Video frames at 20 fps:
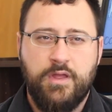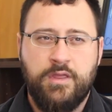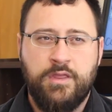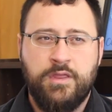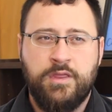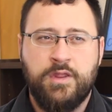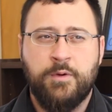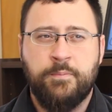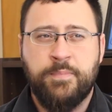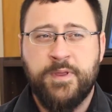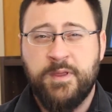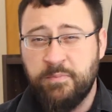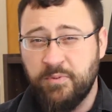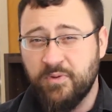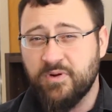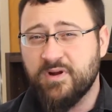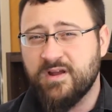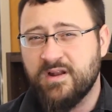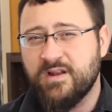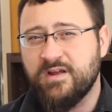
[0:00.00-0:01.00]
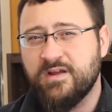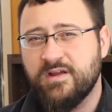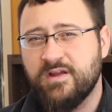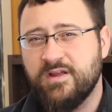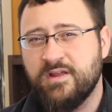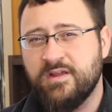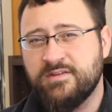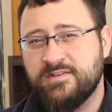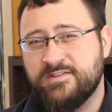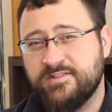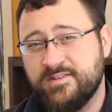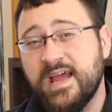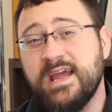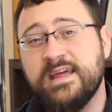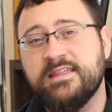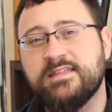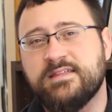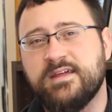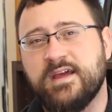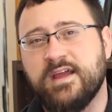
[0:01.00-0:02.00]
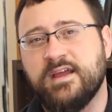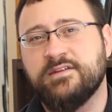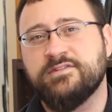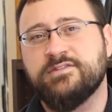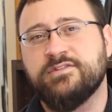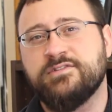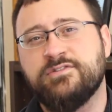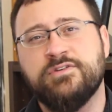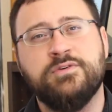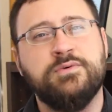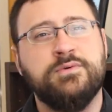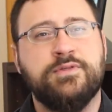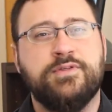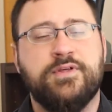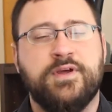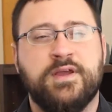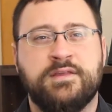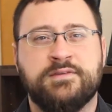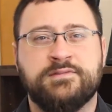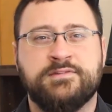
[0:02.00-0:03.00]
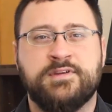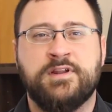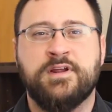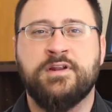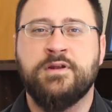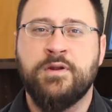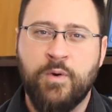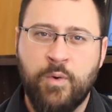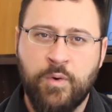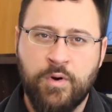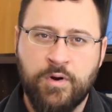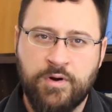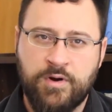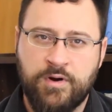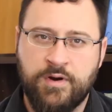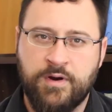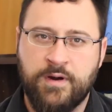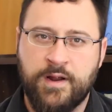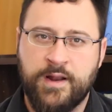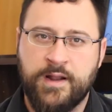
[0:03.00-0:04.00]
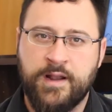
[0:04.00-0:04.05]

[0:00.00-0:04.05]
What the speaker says: You know, people are going to say things and do things and ignore her,